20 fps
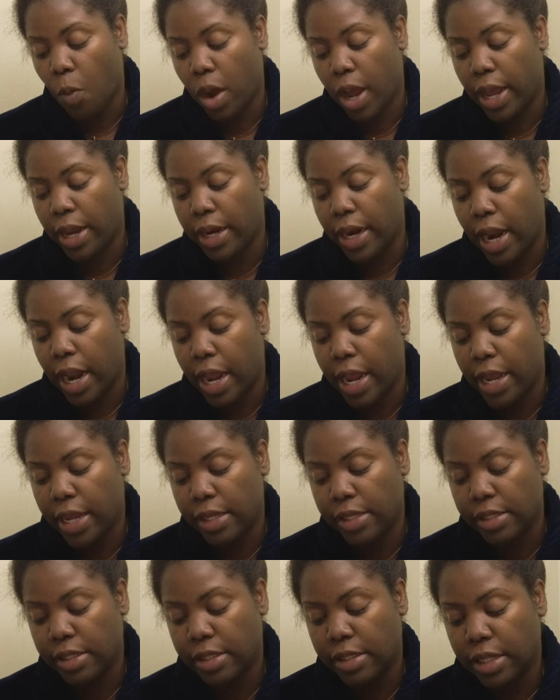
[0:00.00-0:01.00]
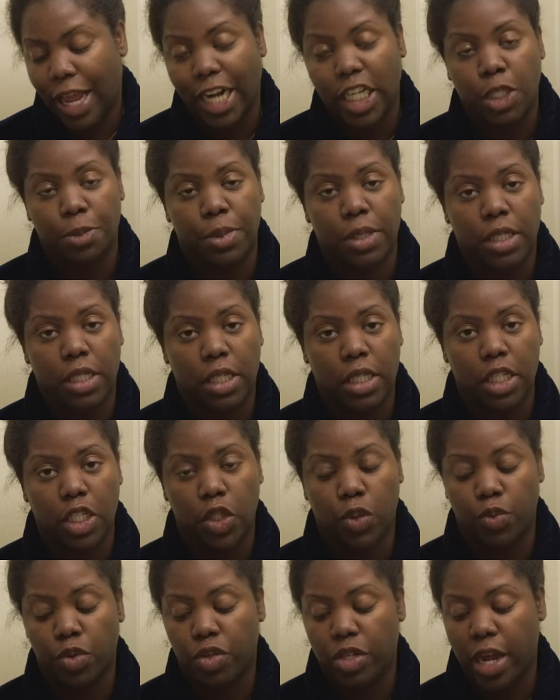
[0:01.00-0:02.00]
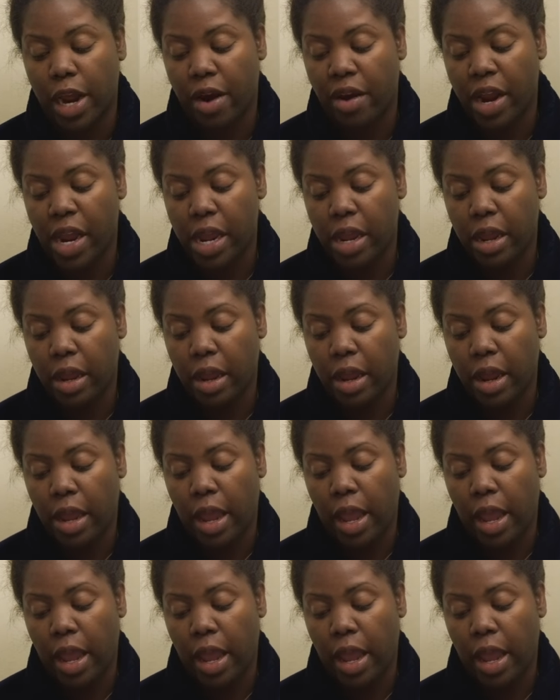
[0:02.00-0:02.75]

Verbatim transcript: one is Lactobacillus reuteri,